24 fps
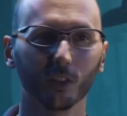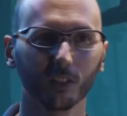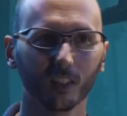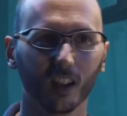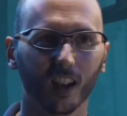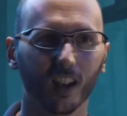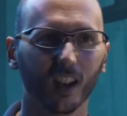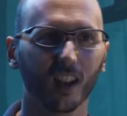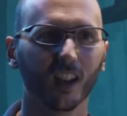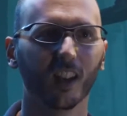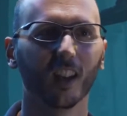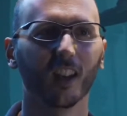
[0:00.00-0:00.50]
you
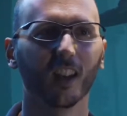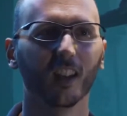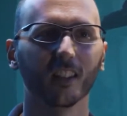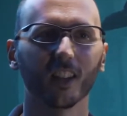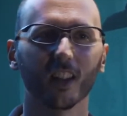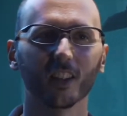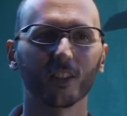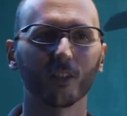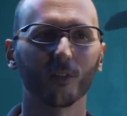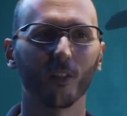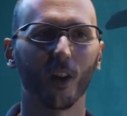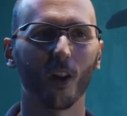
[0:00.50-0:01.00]
and
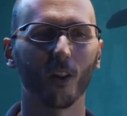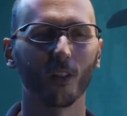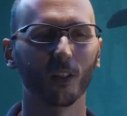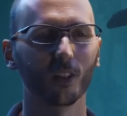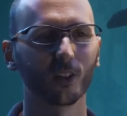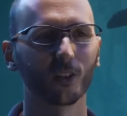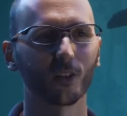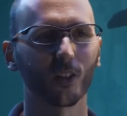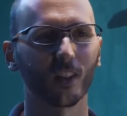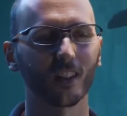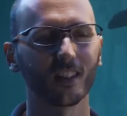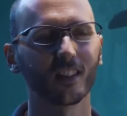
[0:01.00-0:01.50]
that's very
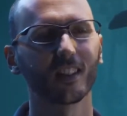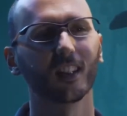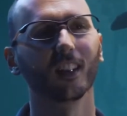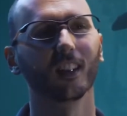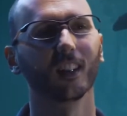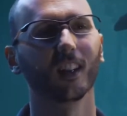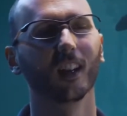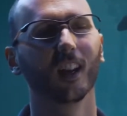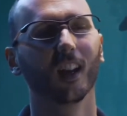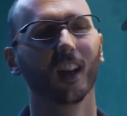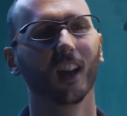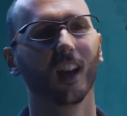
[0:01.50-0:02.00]

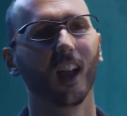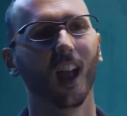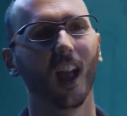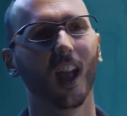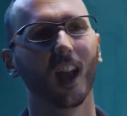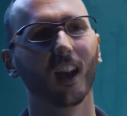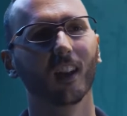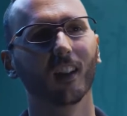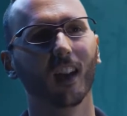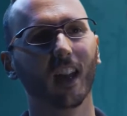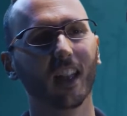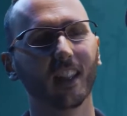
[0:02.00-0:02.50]
interesting.
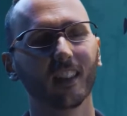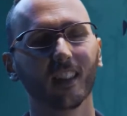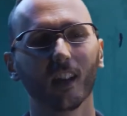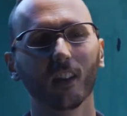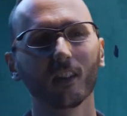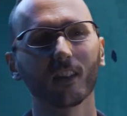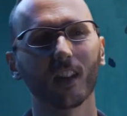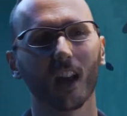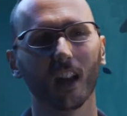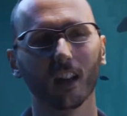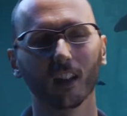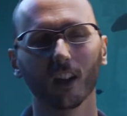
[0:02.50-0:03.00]
Uh, and
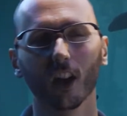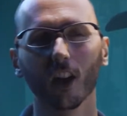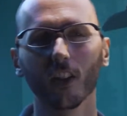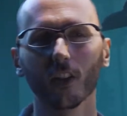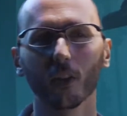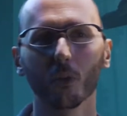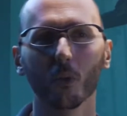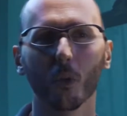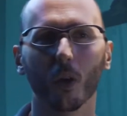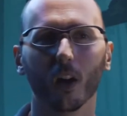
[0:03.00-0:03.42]
there's another